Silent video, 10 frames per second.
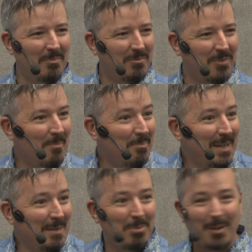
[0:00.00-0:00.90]

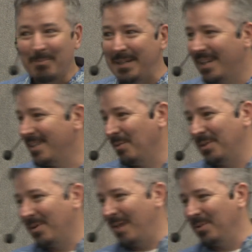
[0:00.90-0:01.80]
frumpy, blobby, I don't know
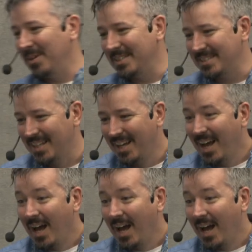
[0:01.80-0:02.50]
what the right word is.